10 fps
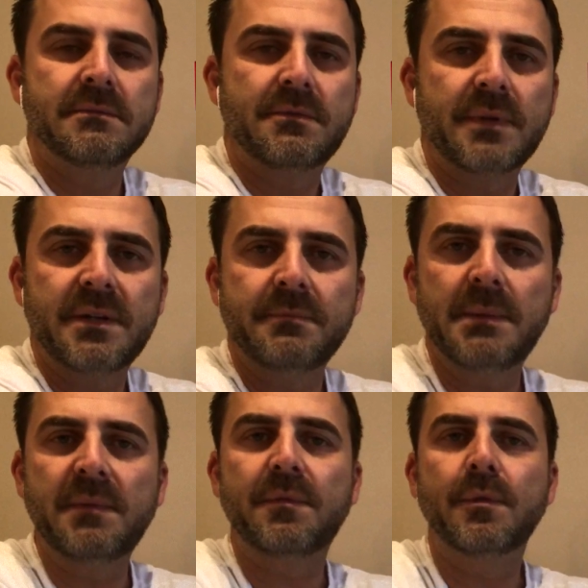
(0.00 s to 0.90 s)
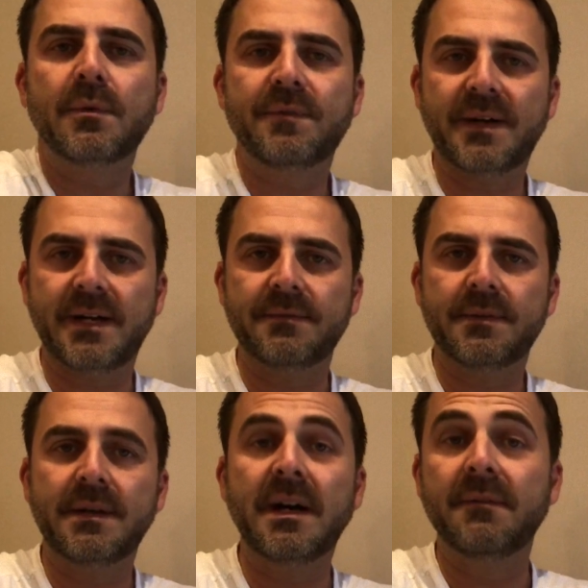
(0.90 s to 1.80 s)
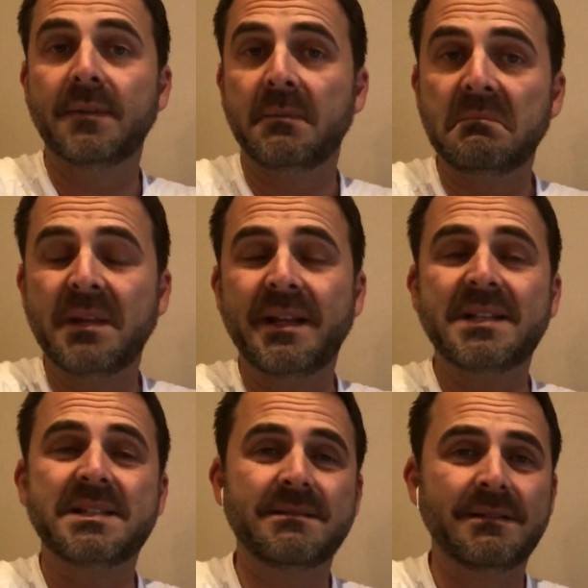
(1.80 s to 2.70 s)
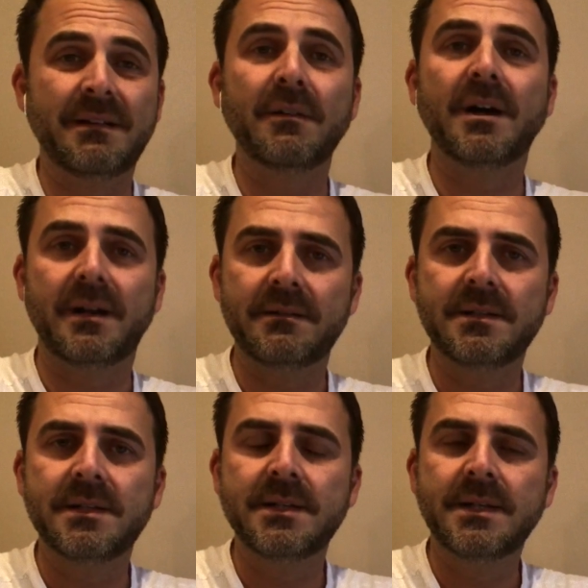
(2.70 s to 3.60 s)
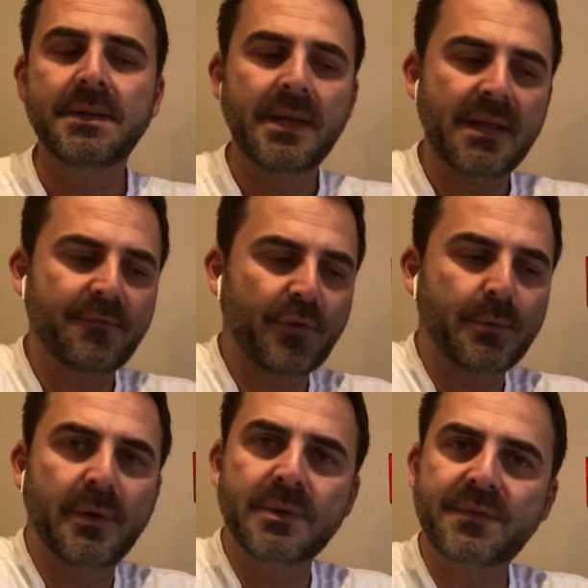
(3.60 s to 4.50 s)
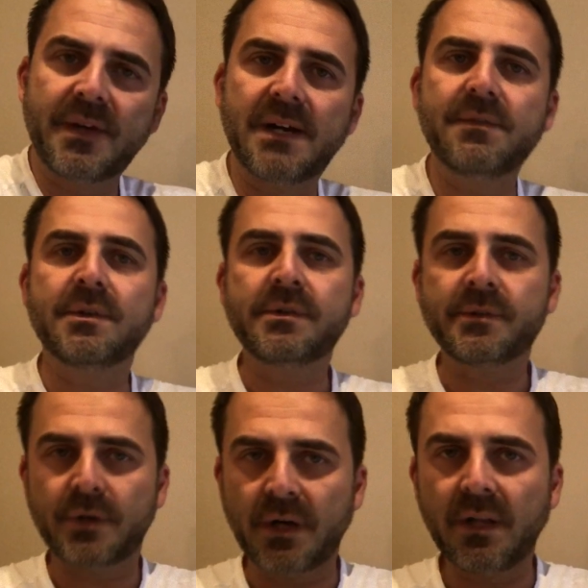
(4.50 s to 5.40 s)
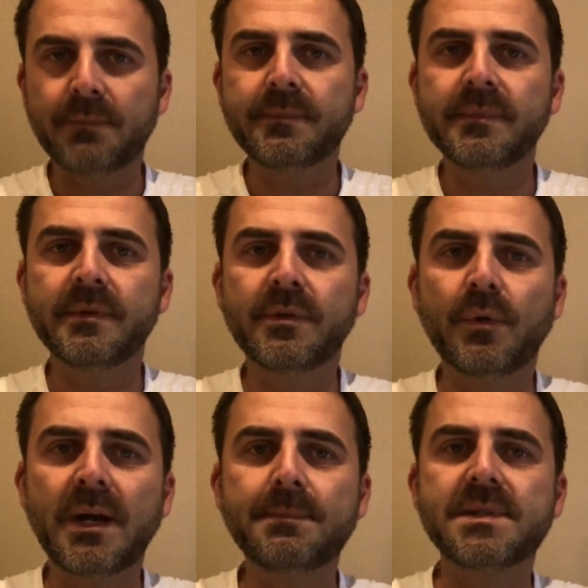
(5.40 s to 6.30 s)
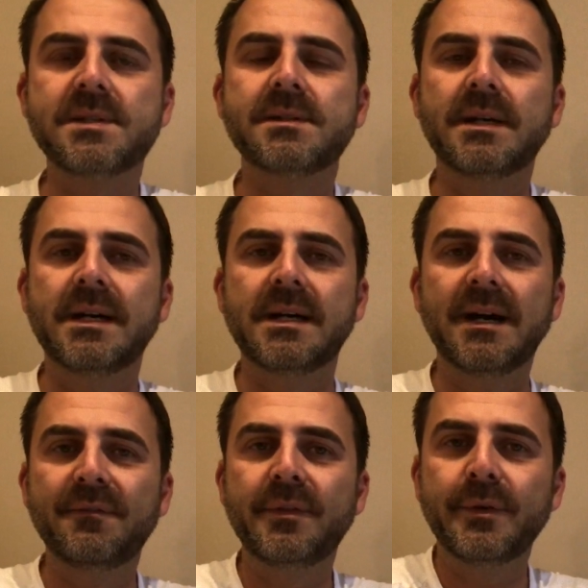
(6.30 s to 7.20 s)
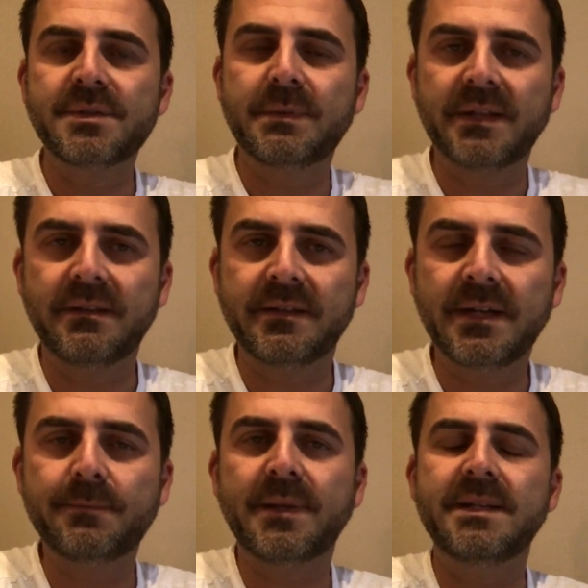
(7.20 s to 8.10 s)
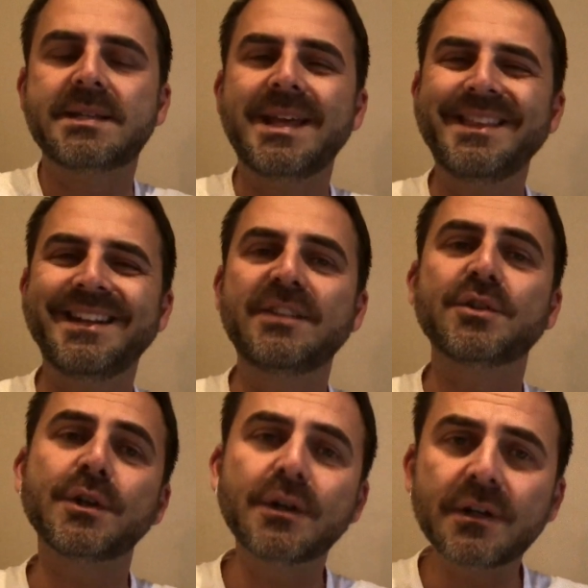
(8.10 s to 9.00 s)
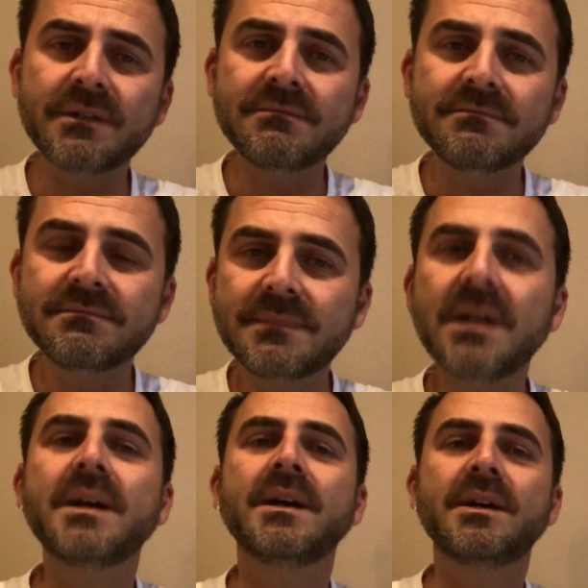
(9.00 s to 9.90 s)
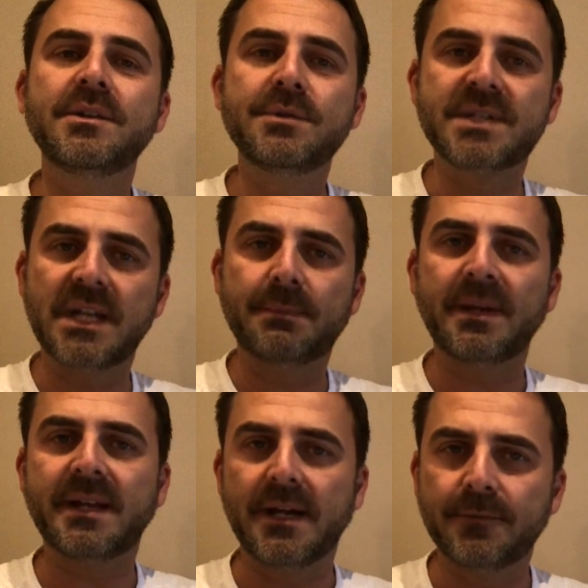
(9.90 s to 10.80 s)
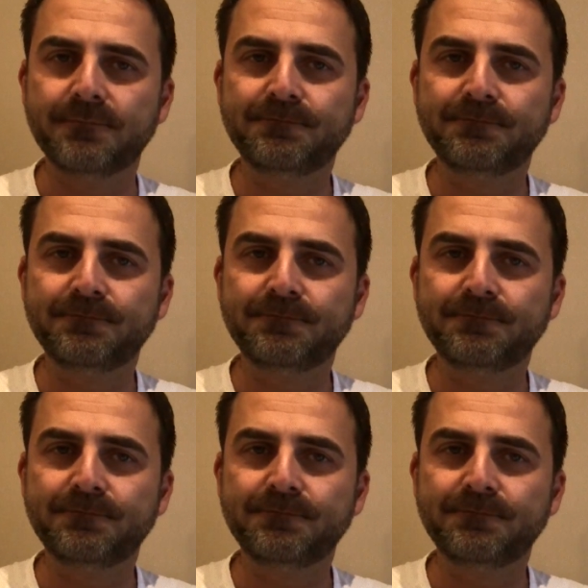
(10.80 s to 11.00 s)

3, maybe 4 or 5 of them, and that's a lot. And from those 5, you call up the reps of those particular companies, and then in turn, you set up an account.